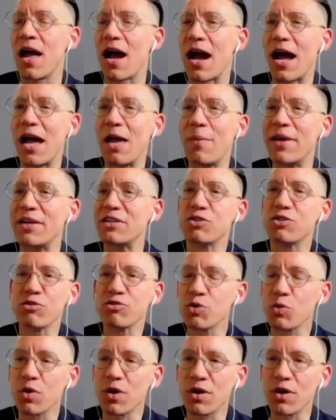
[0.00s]
I am a
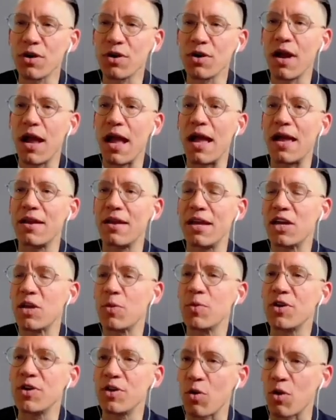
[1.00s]
social worker and a
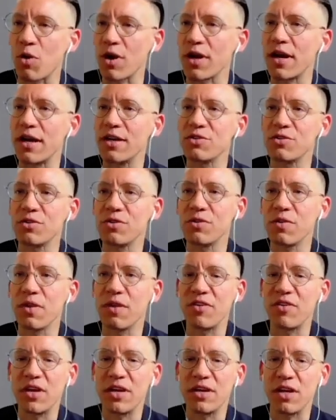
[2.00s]
community organizer
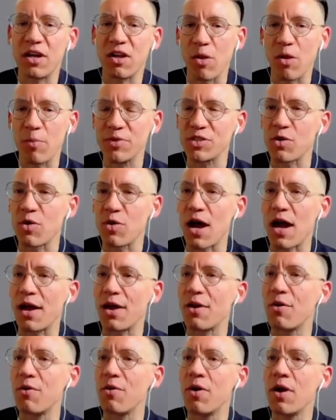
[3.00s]
living in Columbus,
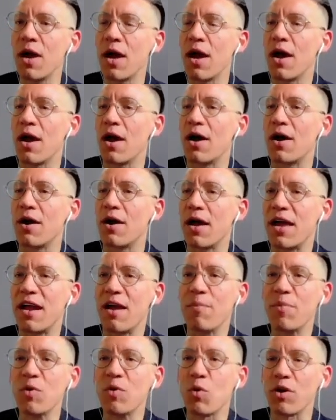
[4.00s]
Ohio. Uh, and
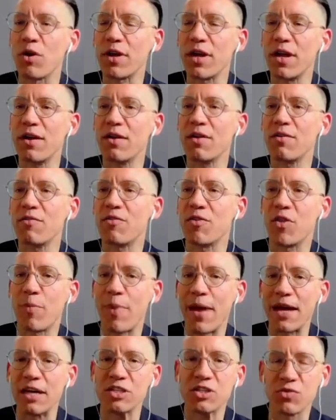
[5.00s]
I've been working for the
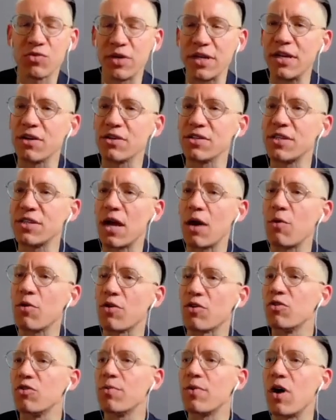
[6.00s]
past three years now with
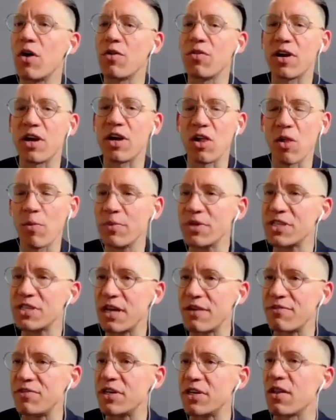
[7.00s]
a group called the Columbus
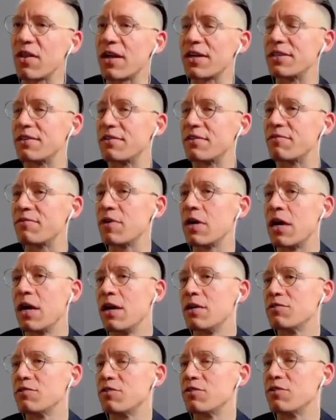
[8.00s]
Safety Collective
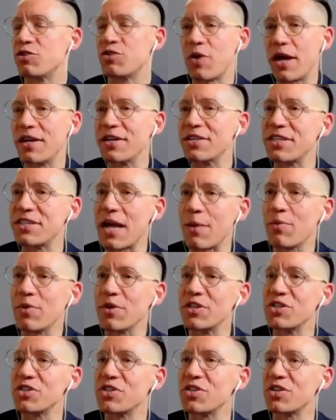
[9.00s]
to try and
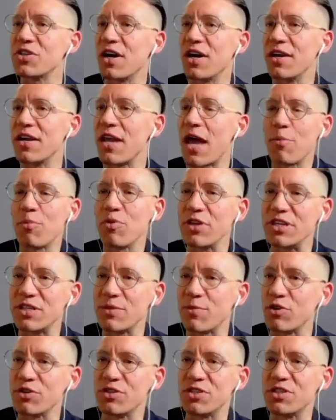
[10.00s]
establish uh, non police
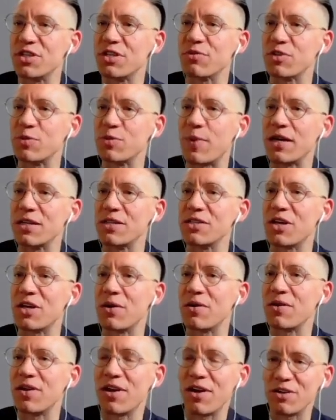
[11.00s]
emergency response
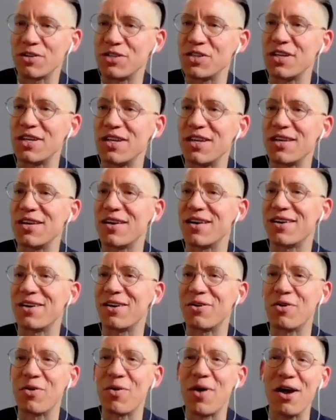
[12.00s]
uh, in our city uh,
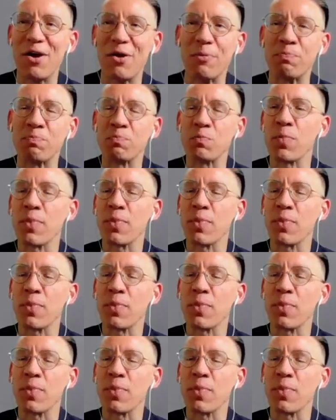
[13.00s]
here in Ohio.